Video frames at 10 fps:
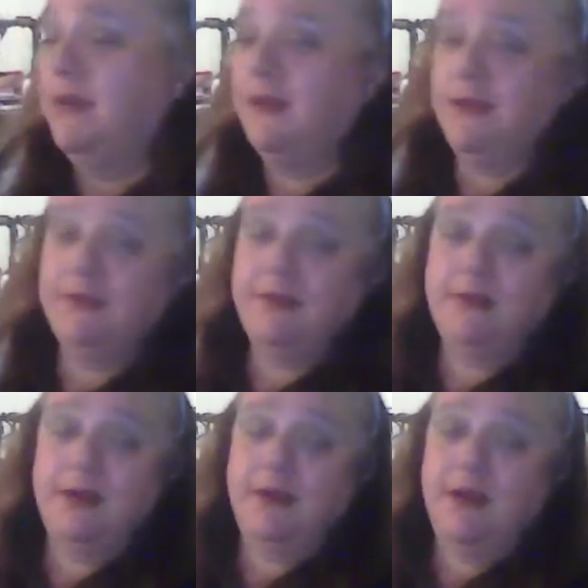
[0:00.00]
because
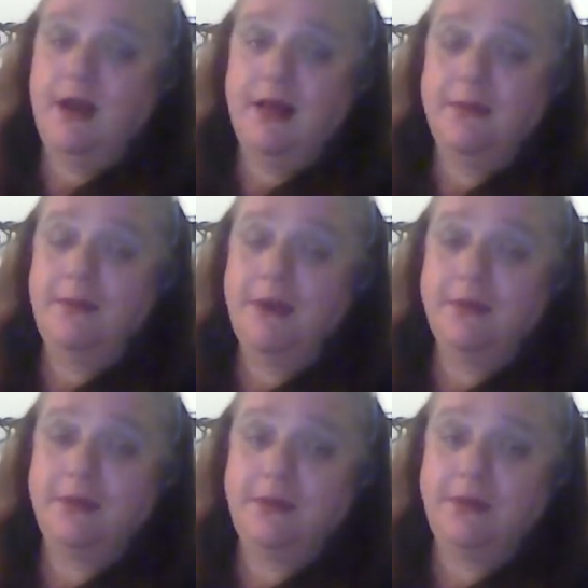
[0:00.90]
they're all
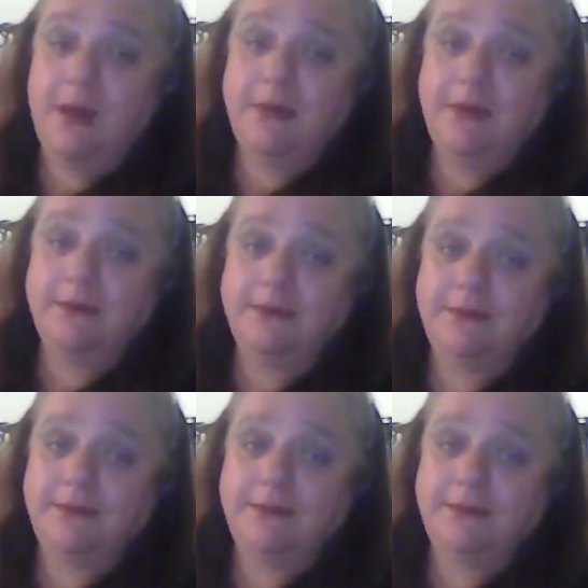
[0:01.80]
about the drama.